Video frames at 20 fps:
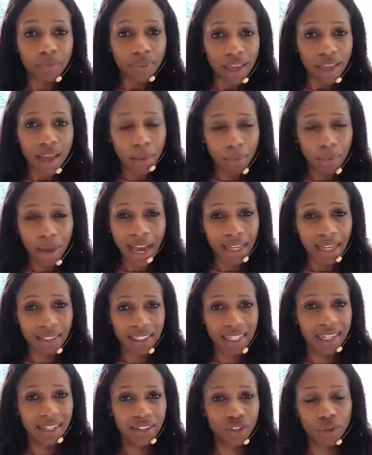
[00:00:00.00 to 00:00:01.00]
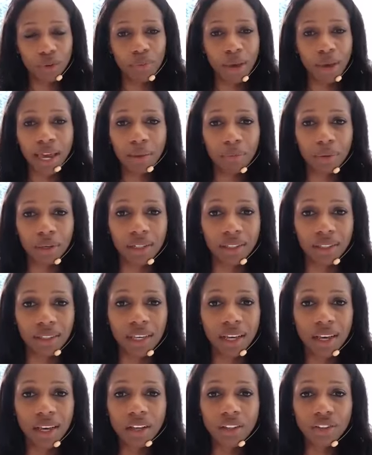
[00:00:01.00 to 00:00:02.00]
magazines or
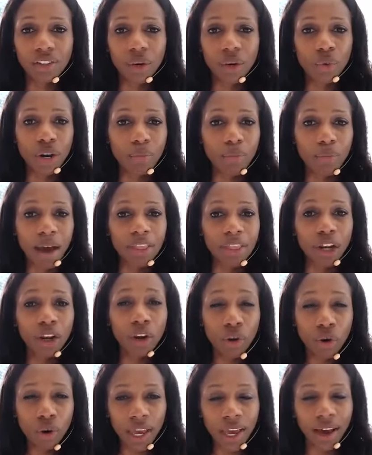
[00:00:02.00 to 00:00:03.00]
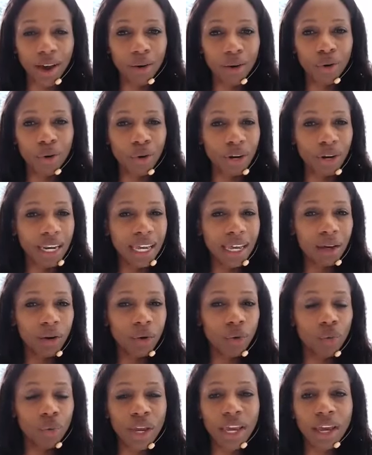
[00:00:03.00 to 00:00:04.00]
papers. So what about The Lawyer or
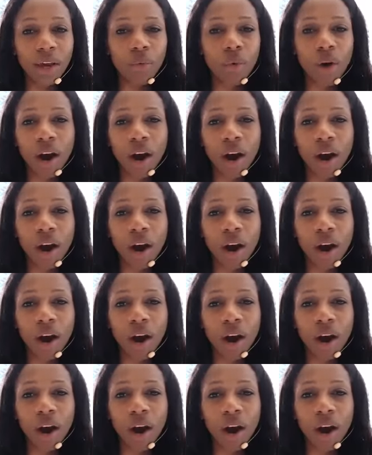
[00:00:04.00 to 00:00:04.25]
Legal Week?